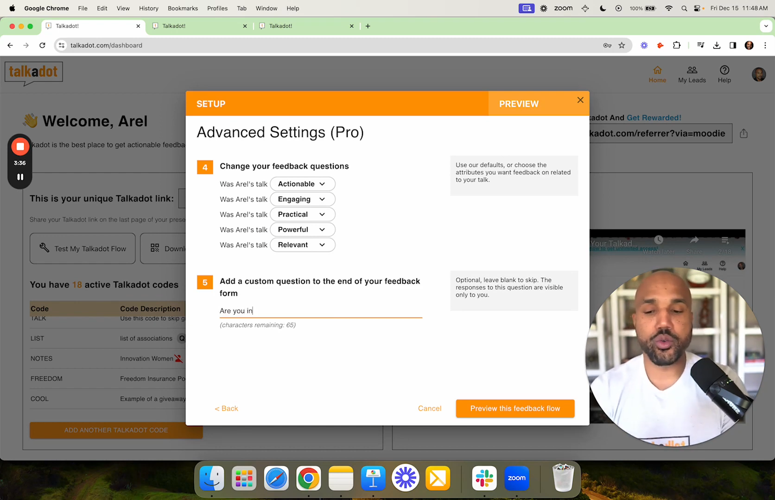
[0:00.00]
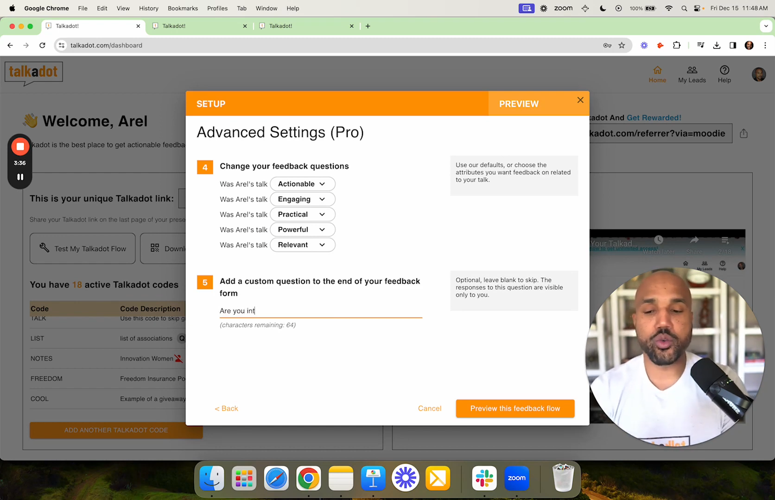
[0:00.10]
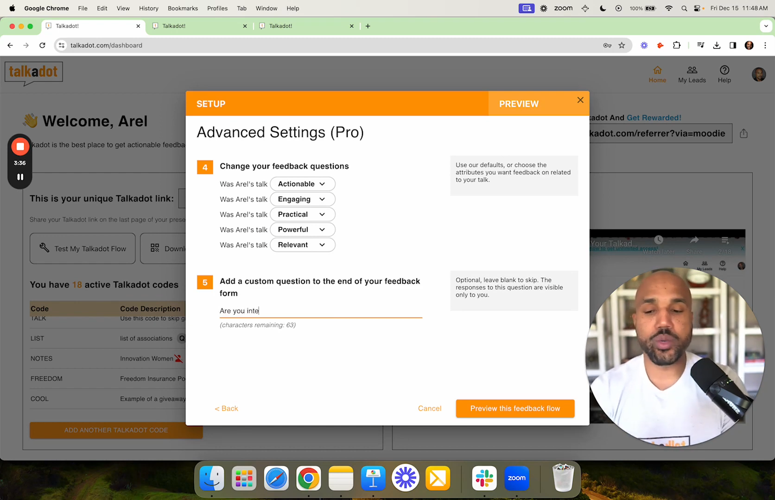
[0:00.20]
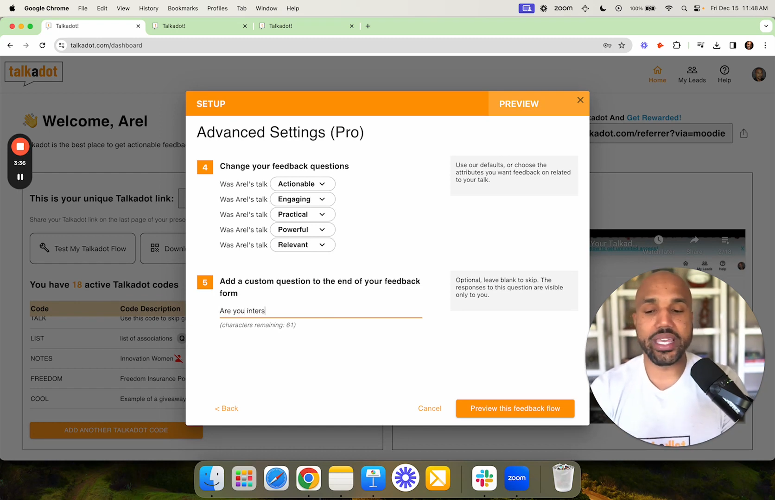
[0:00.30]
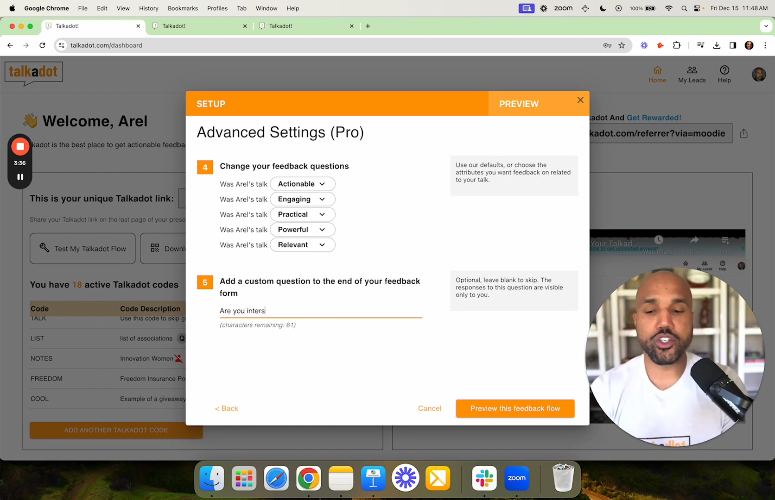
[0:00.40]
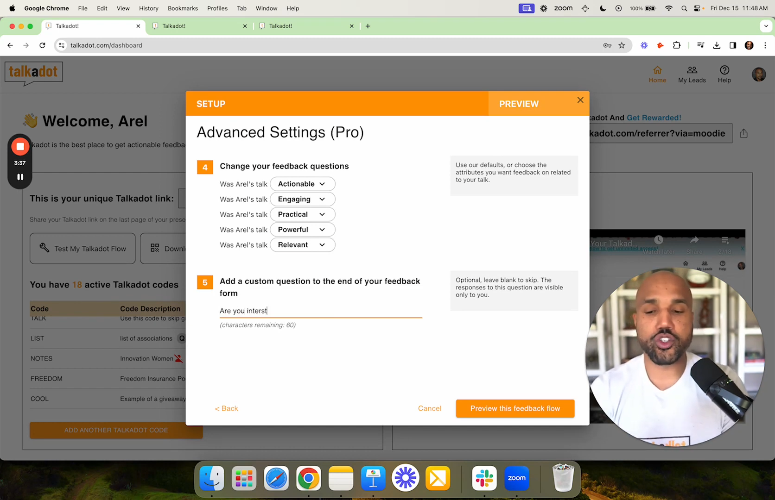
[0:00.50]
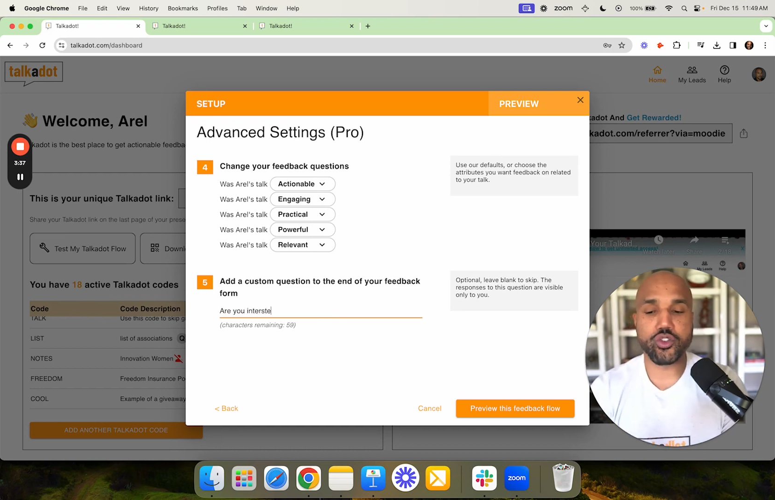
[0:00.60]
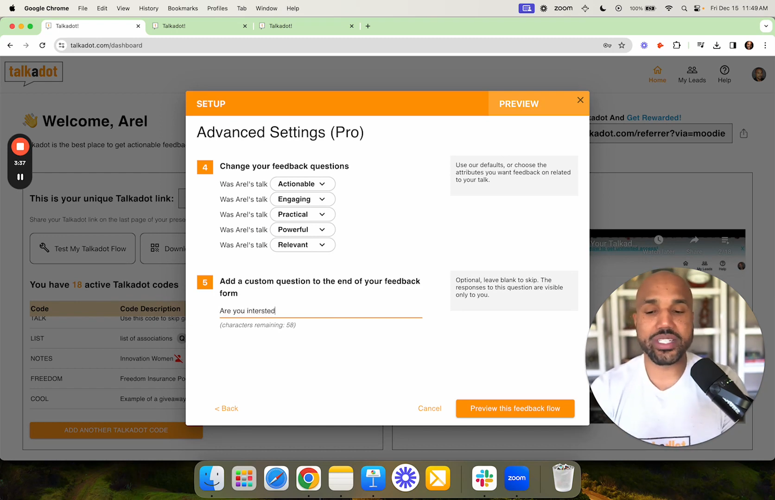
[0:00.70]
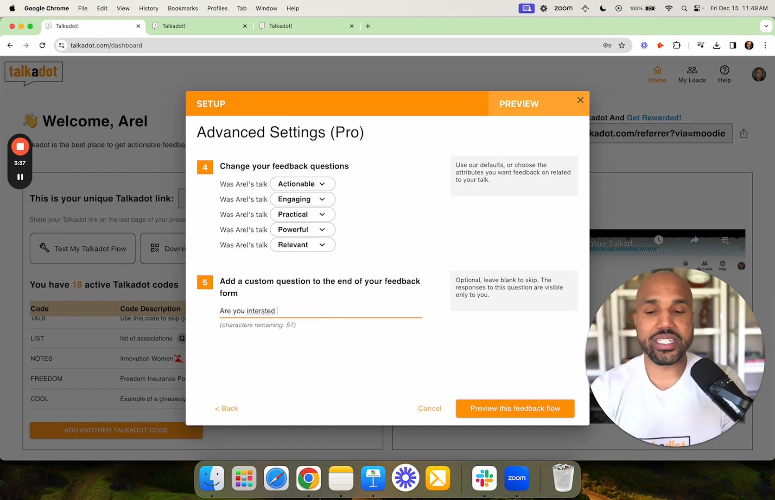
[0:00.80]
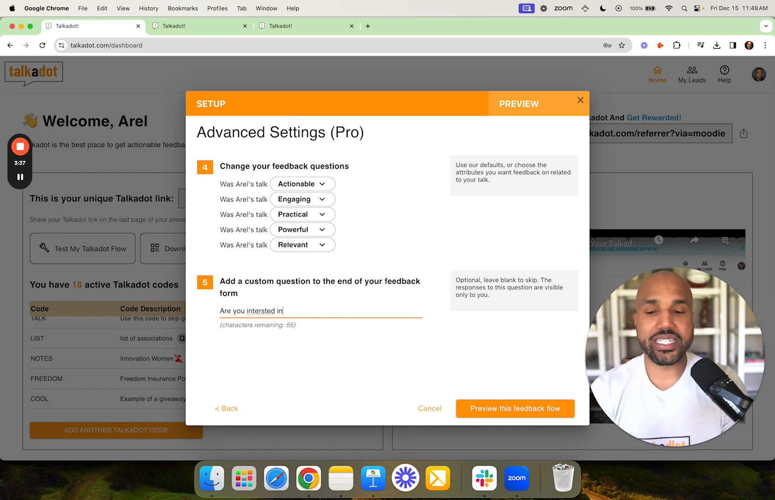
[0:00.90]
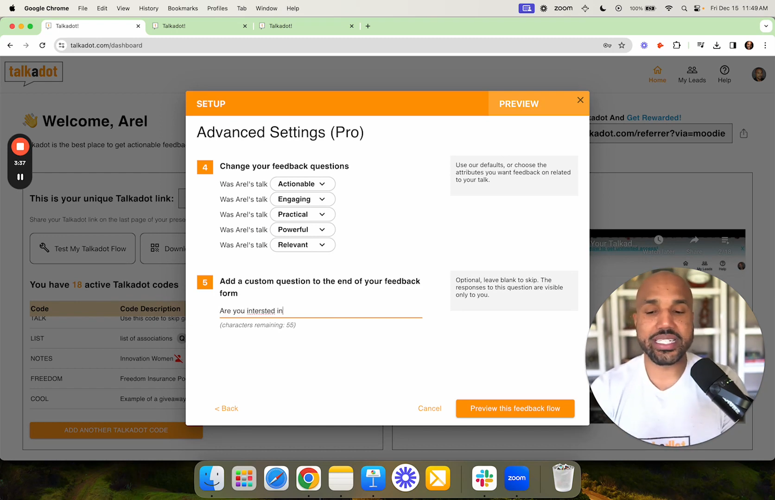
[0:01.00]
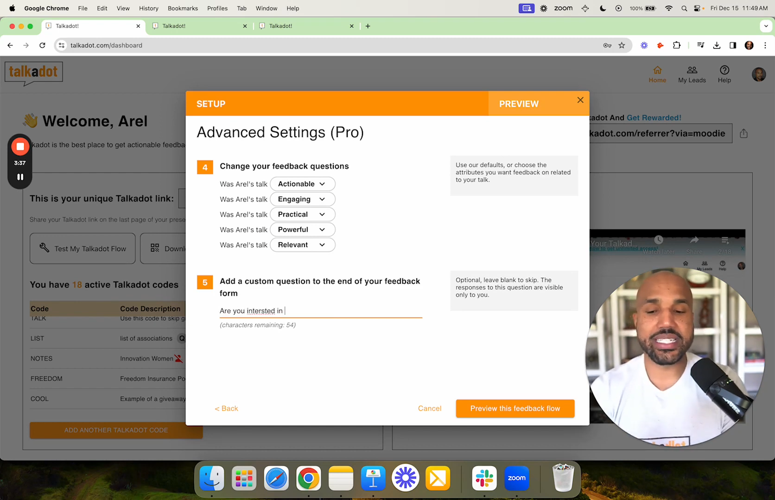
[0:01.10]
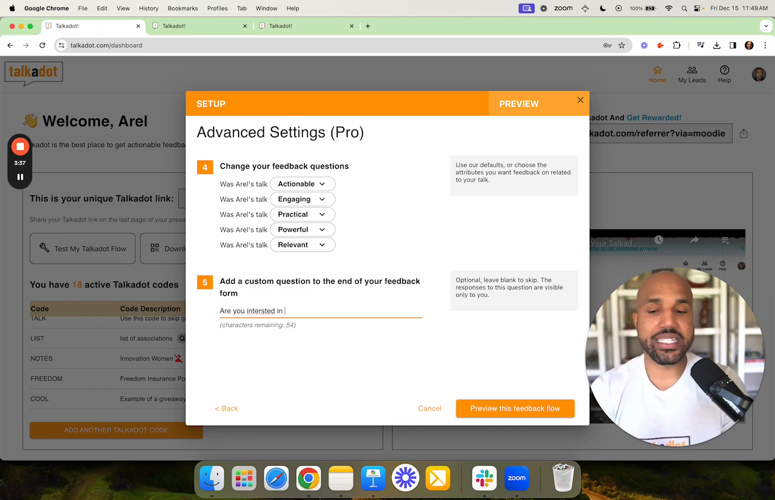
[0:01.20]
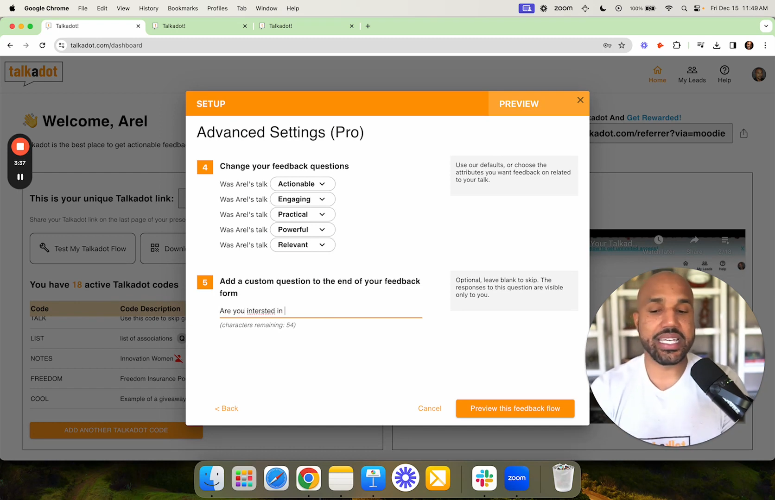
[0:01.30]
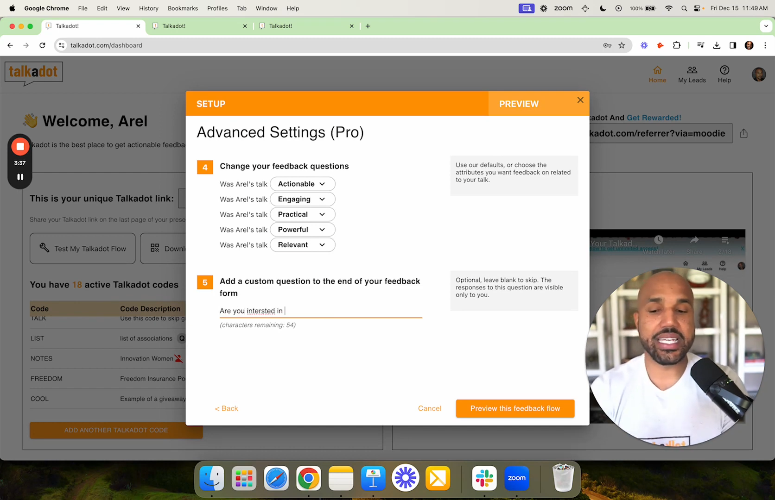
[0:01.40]
interested
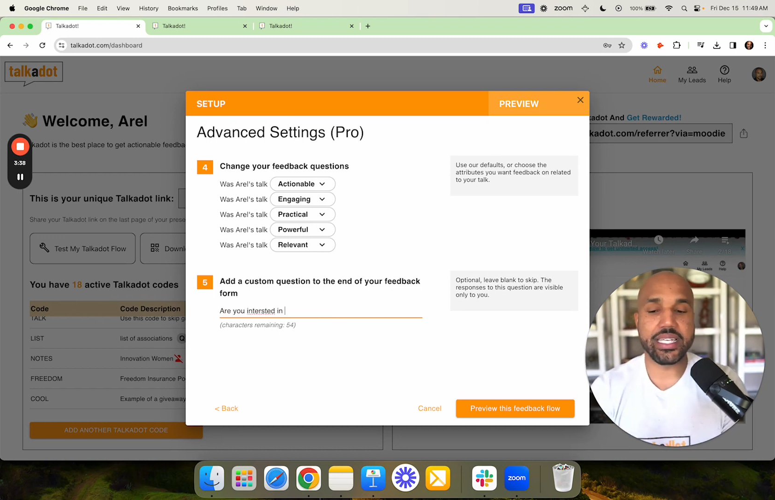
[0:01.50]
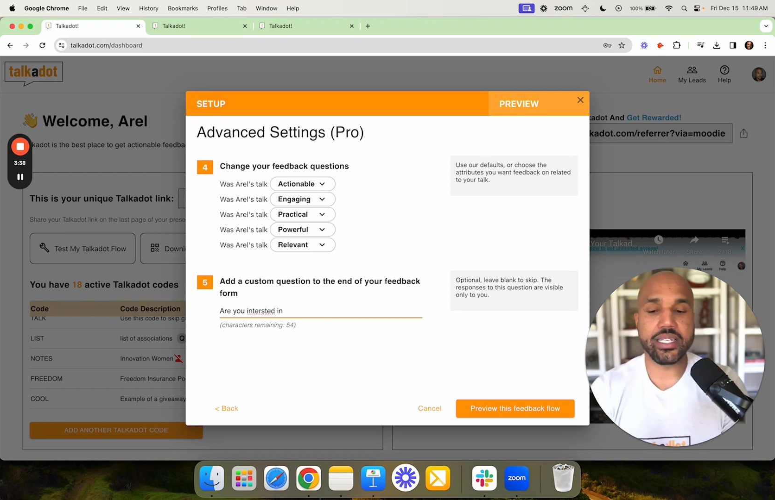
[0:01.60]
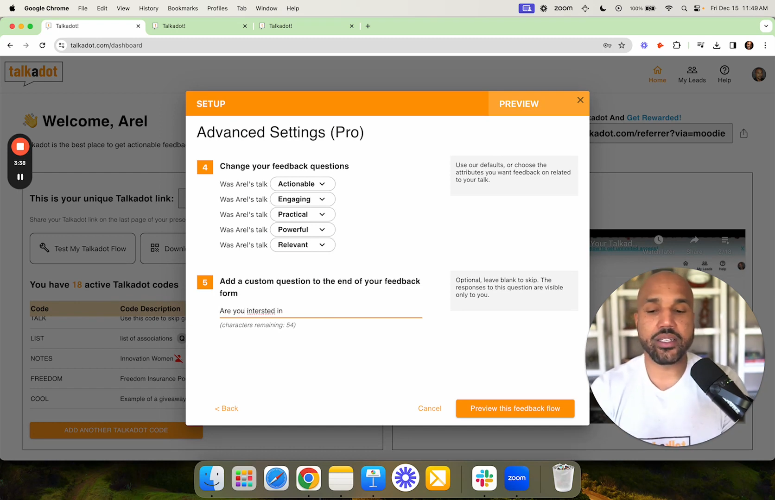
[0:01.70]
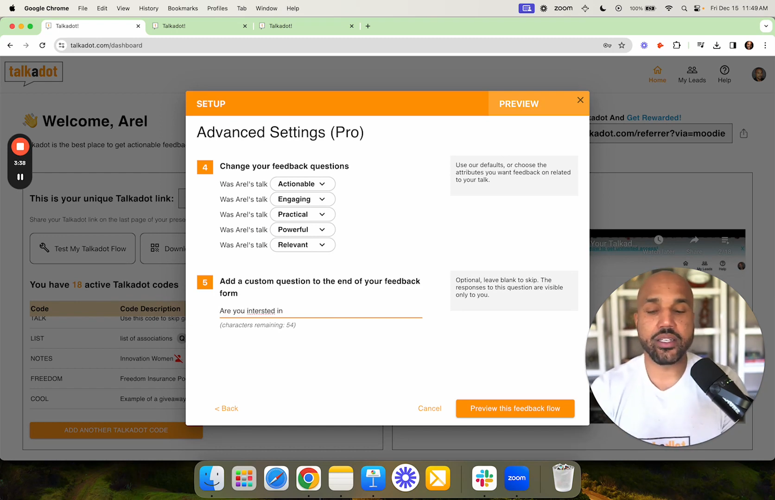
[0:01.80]
in